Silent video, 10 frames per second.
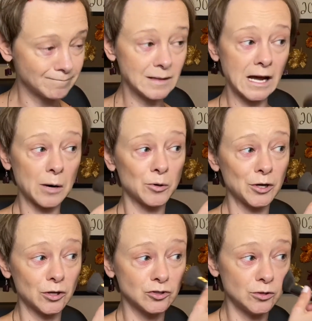How are
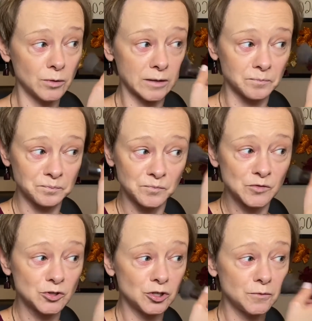y'all doing?
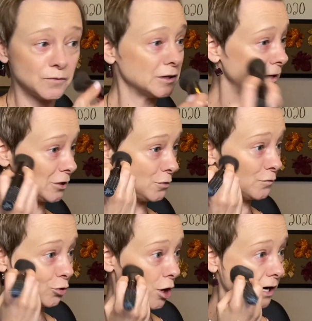Do you feel like you've
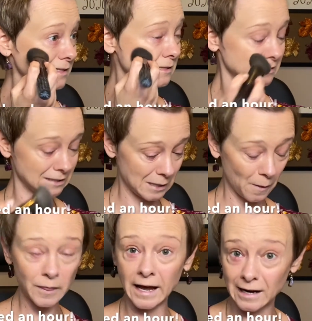lost
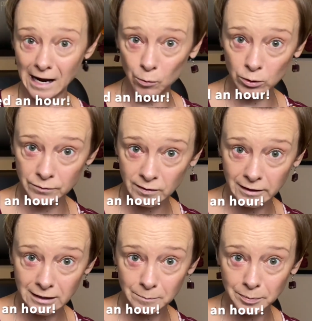that hour of
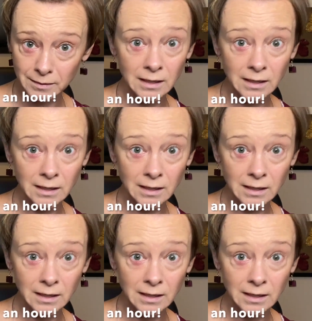sleep?